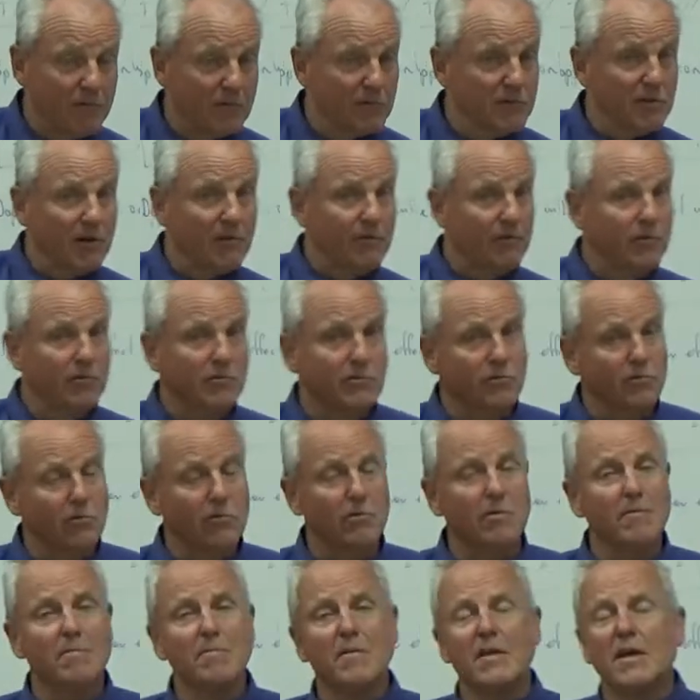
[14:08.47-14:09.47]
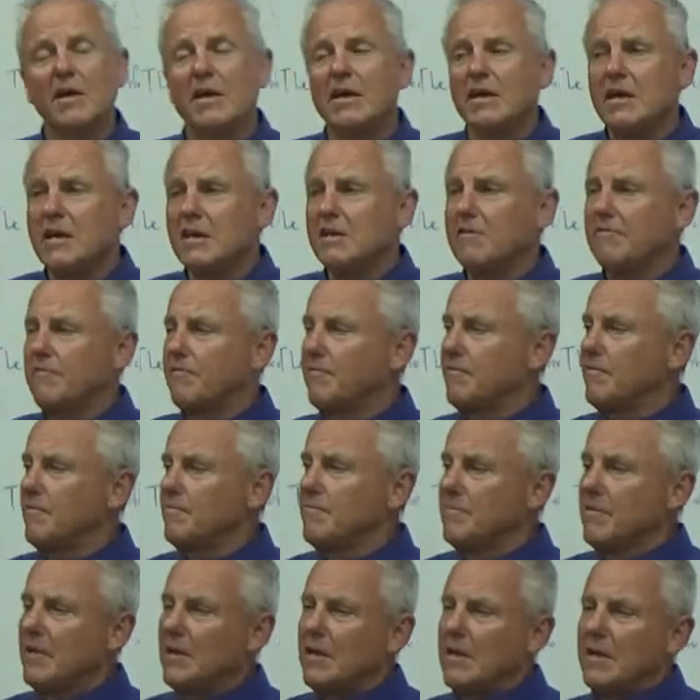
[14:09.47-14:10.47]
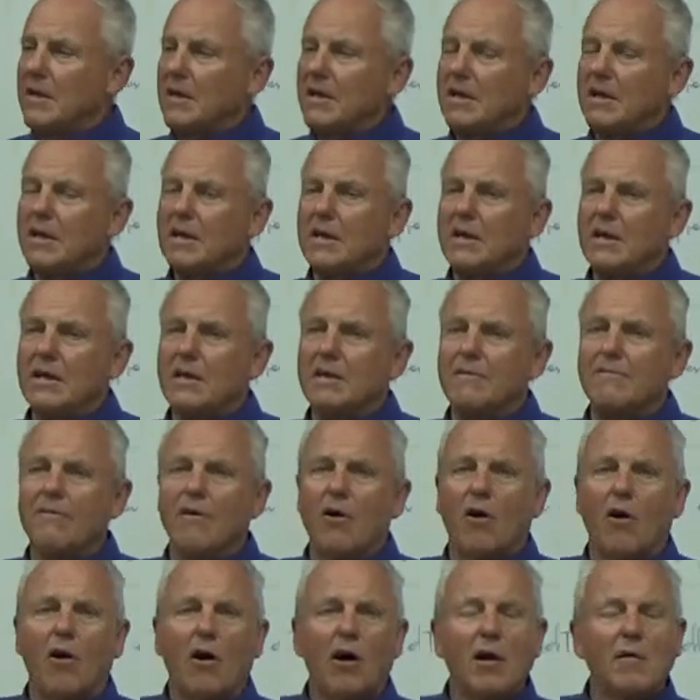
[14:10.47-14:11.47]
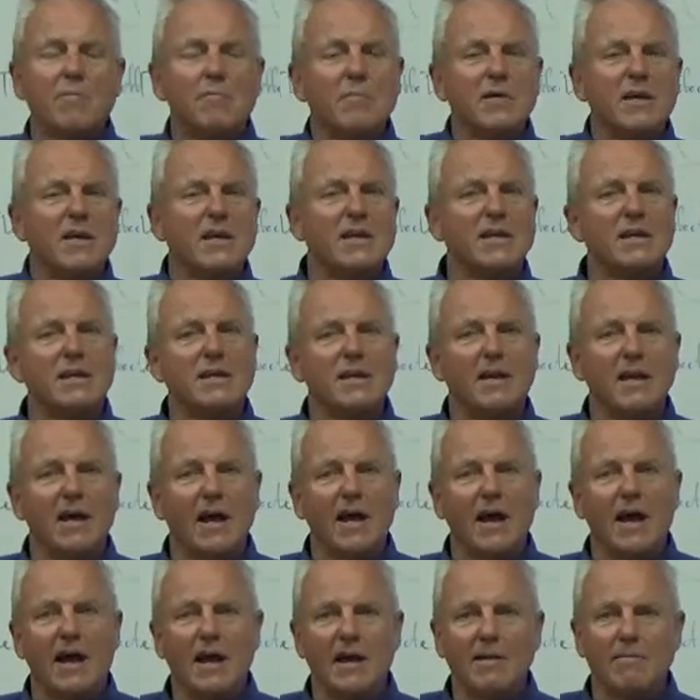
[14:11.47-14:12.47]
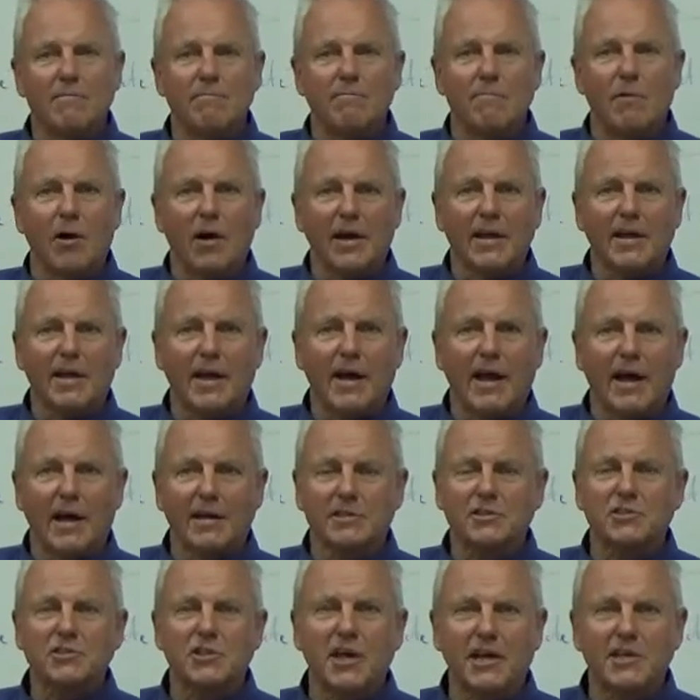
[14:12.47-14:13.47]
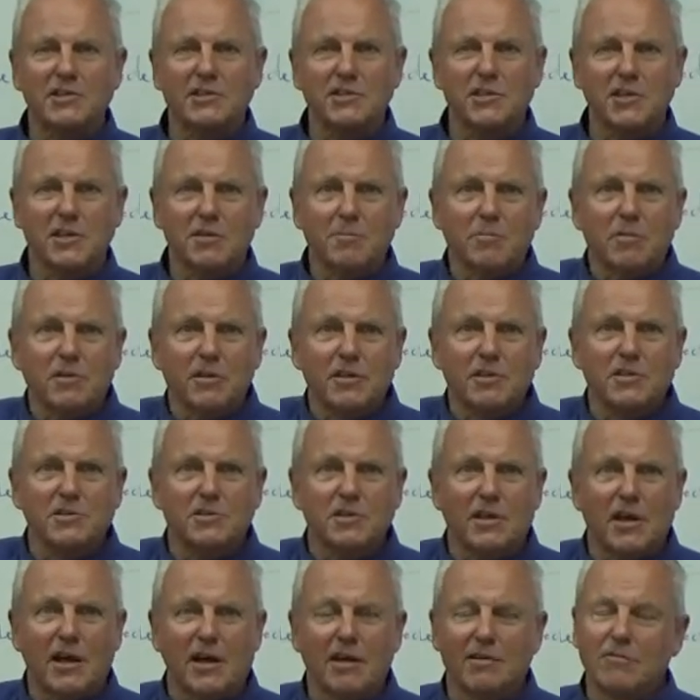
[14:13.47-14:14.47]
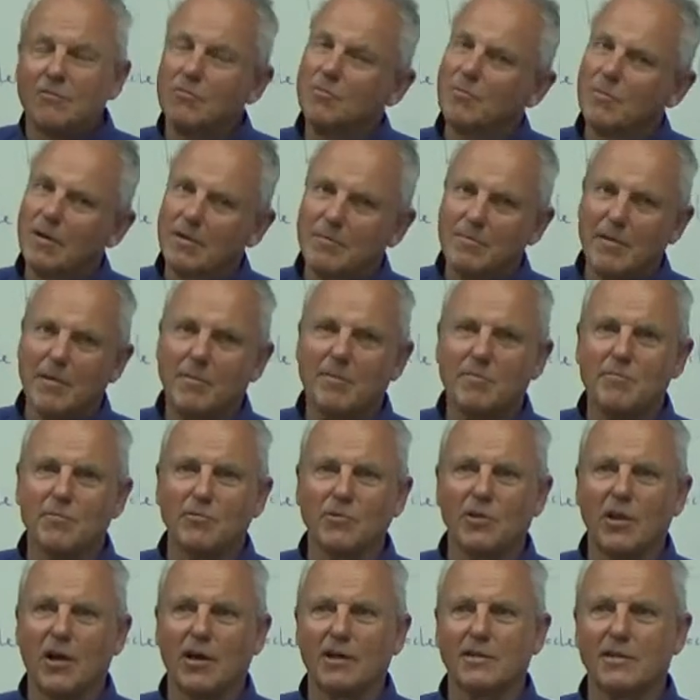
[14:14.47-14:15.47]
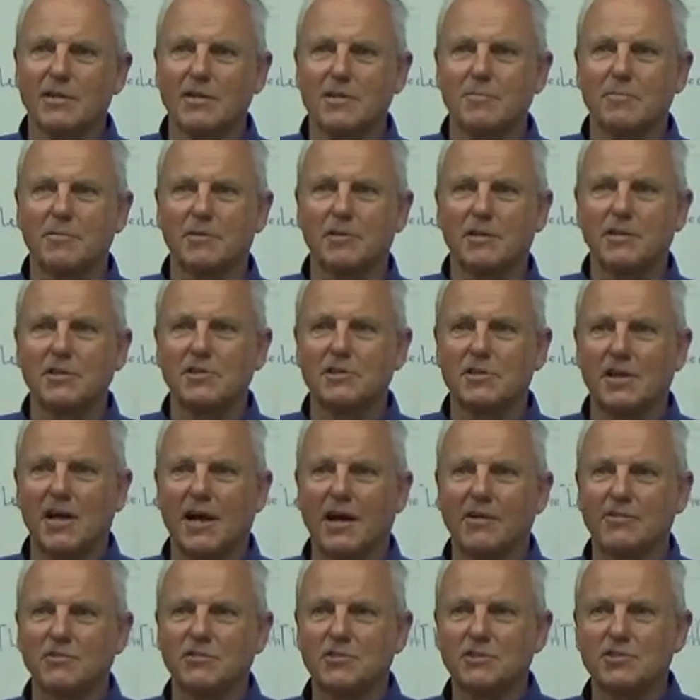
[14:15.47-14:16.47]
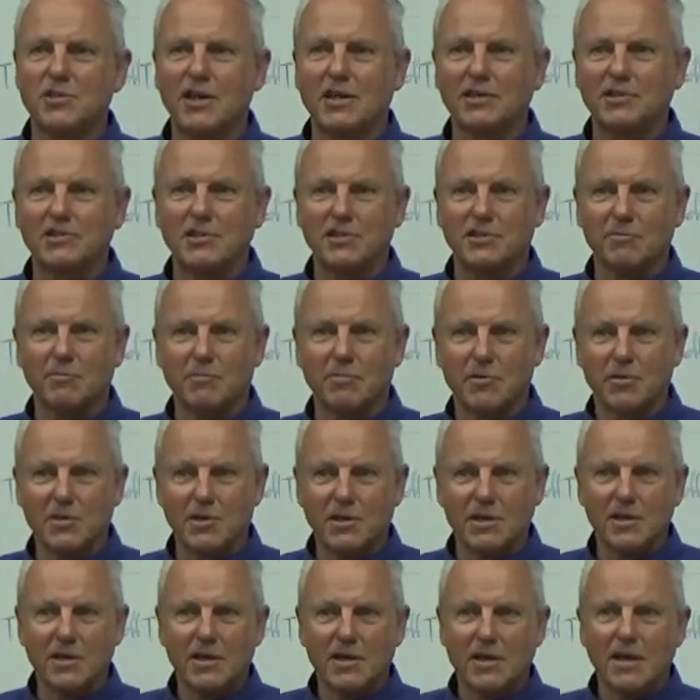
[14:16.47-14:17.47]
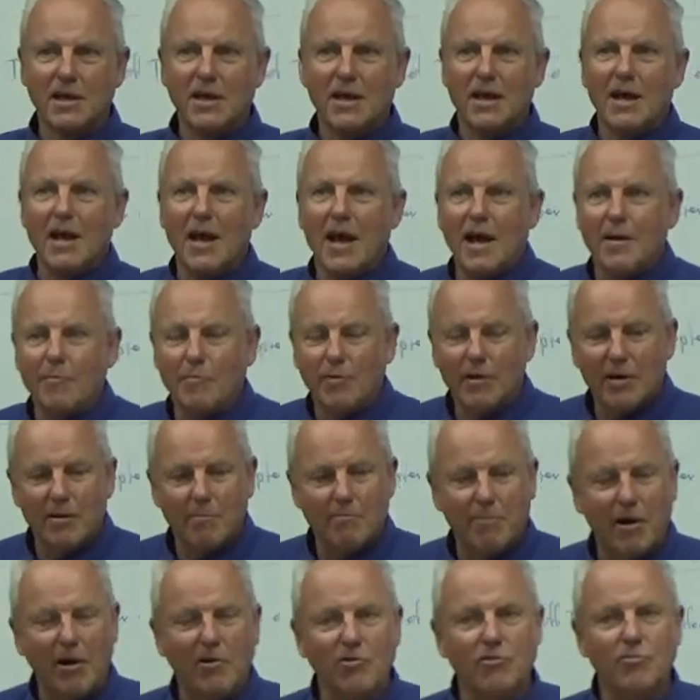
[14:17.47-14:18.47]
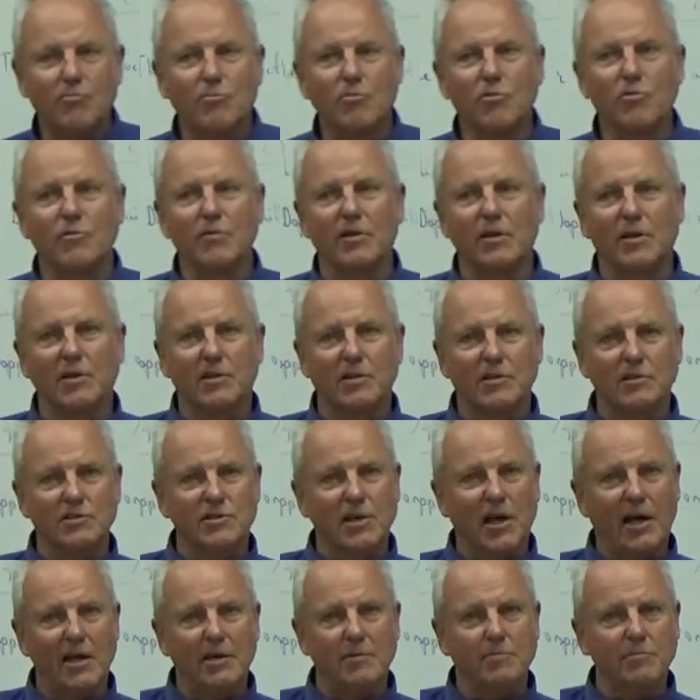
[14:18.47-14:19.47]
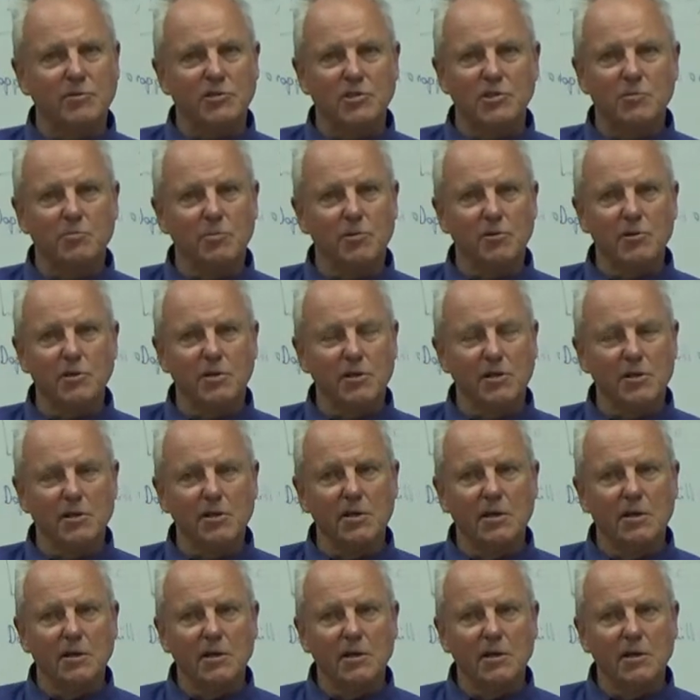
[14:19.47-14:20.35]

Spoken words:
So first of all, if I'm in my car chasing a police car, or maybe more likely the police car is chasing me, and we are both moving at the same speed,